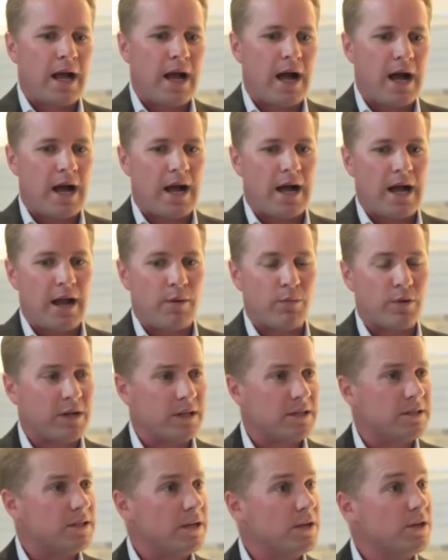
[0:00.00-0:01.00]
And we're
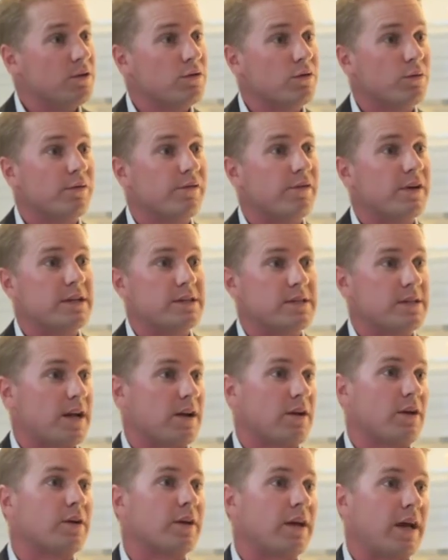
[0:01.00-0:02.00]
continuing to invest in
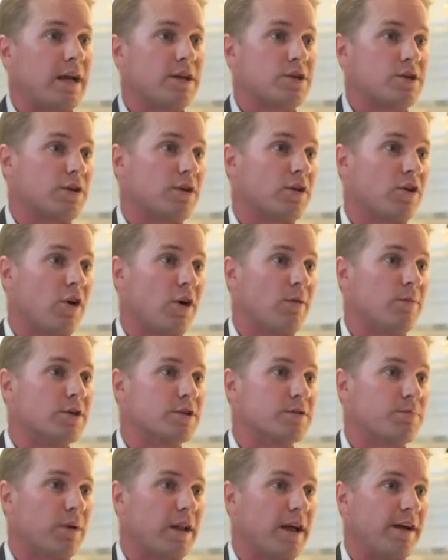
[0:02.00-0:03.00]
our location and
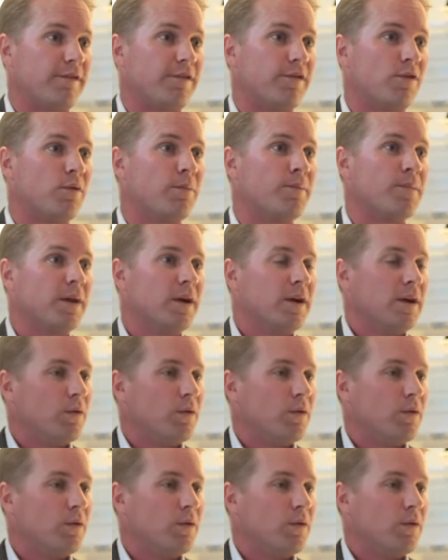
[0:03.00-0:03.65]
commerce platform,